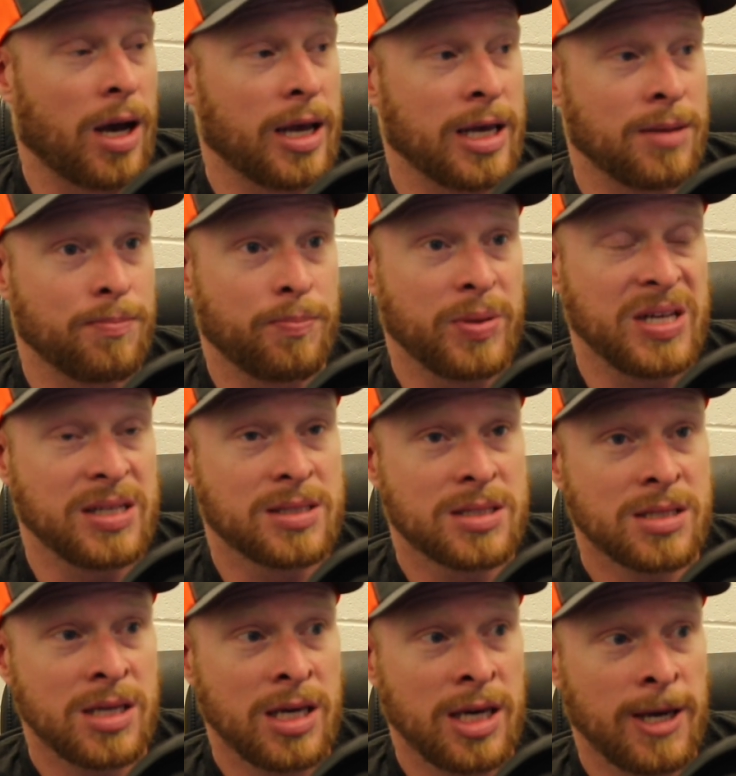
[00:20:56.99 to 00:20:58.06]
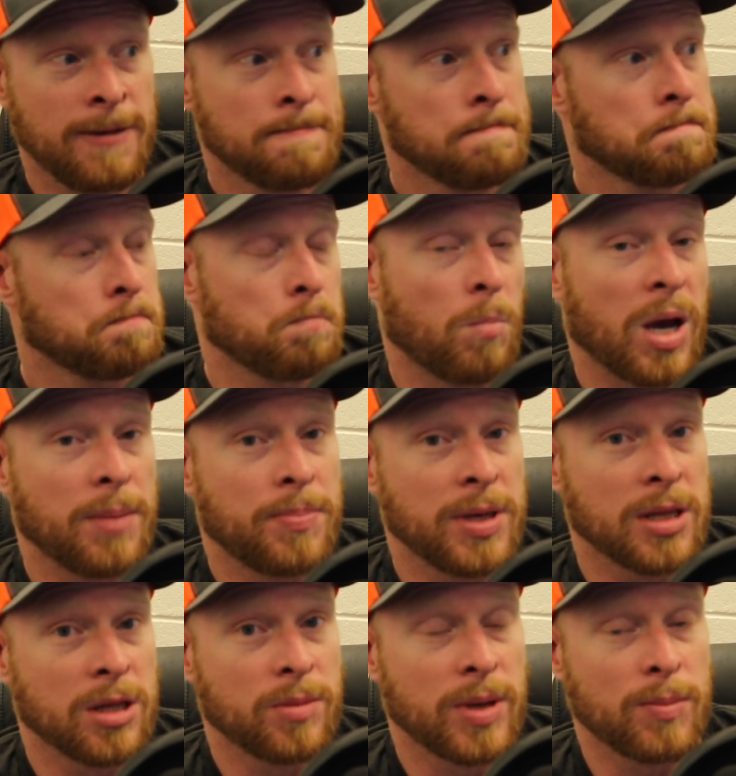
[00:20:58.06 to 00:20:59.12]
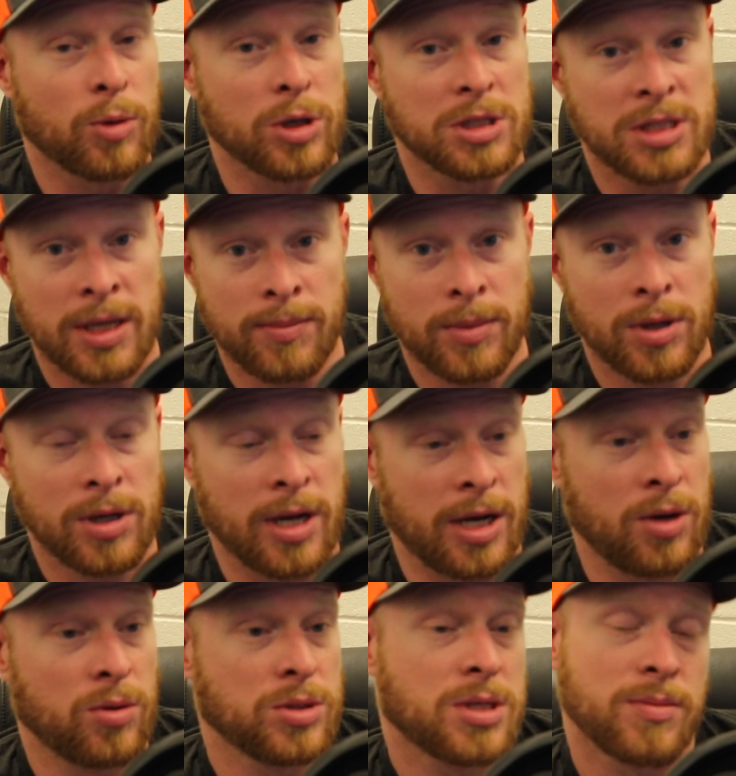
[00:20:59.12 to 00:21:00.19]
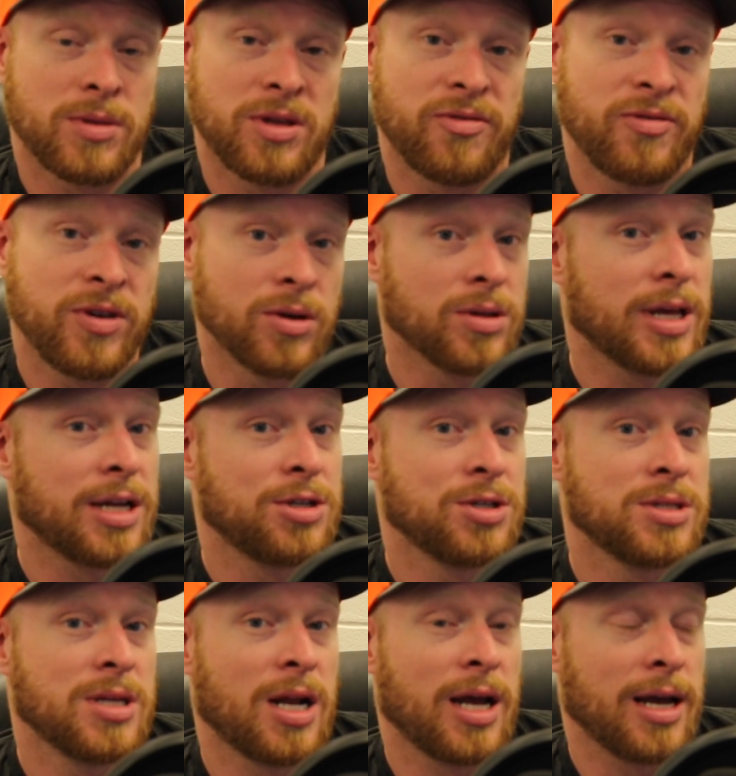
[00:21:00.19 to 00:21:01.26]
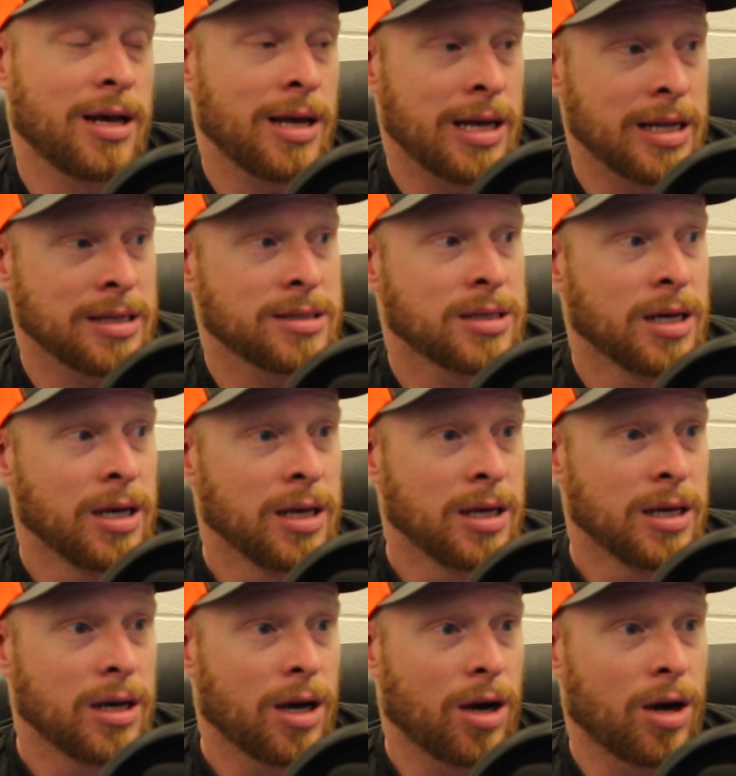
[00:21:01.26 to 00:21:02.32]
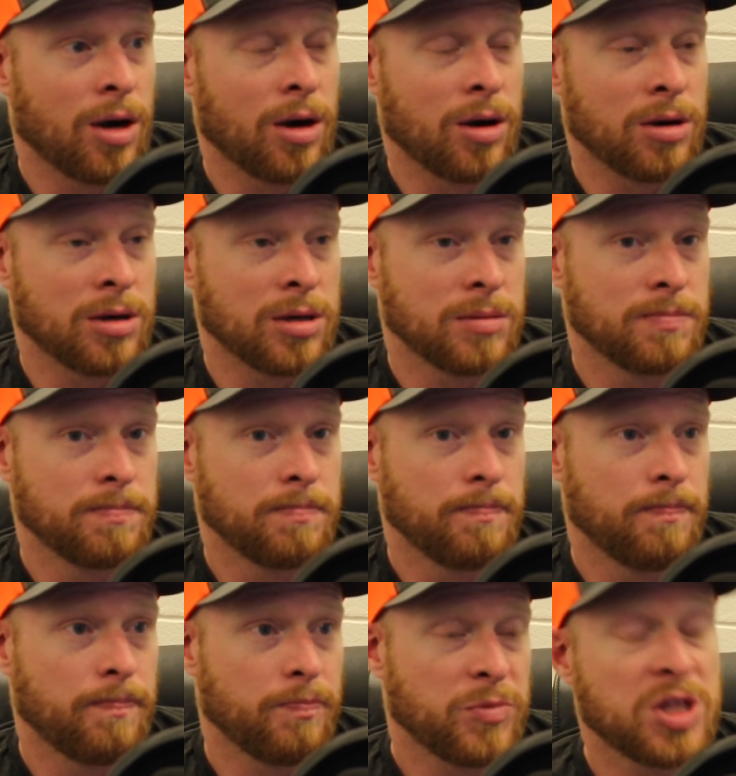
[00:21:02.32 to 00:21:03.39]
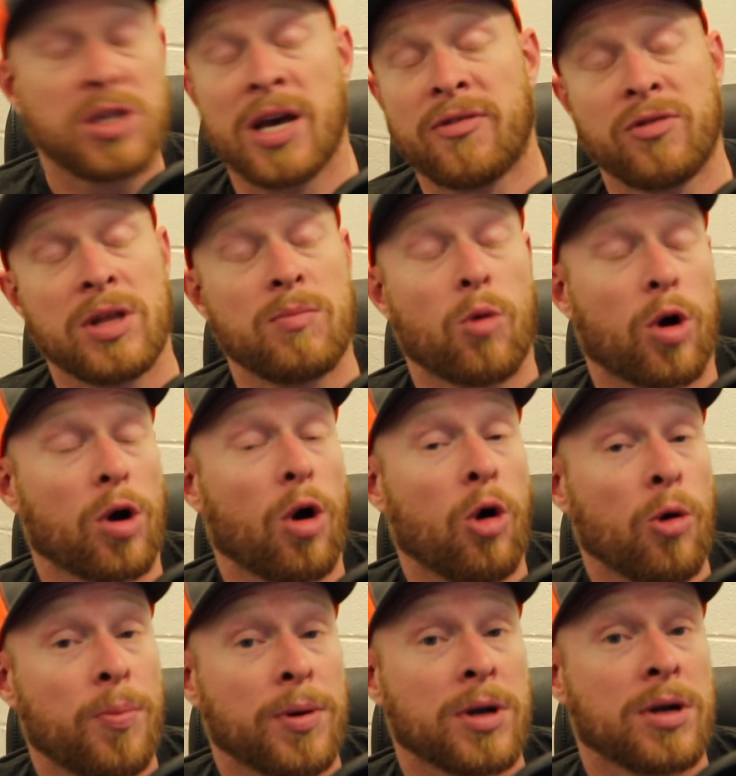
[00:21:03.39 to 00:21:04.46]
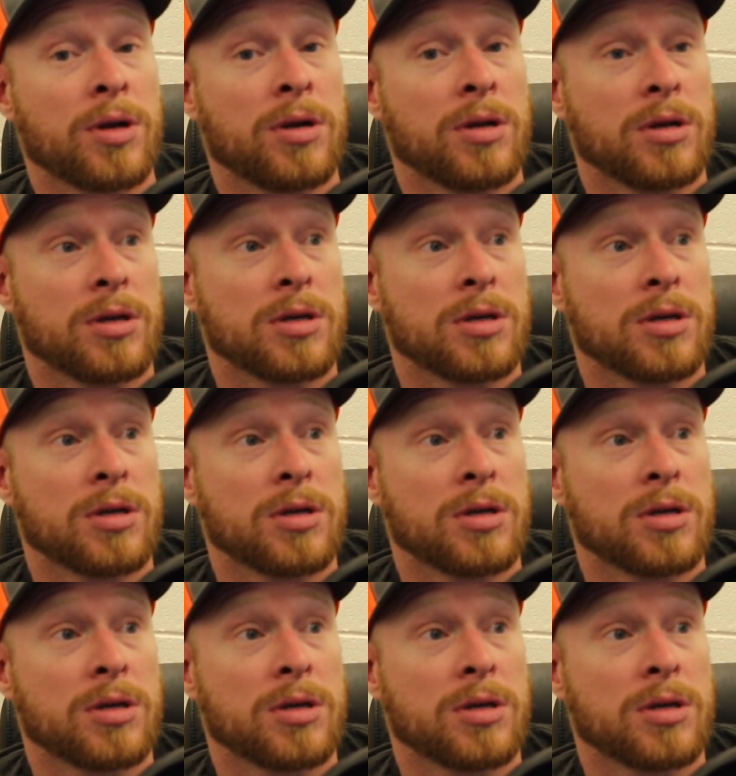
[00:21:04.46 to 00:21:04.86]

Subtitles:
In BC might be a little bit more timbered. I know some of the field edges that I hunt are definitely more open,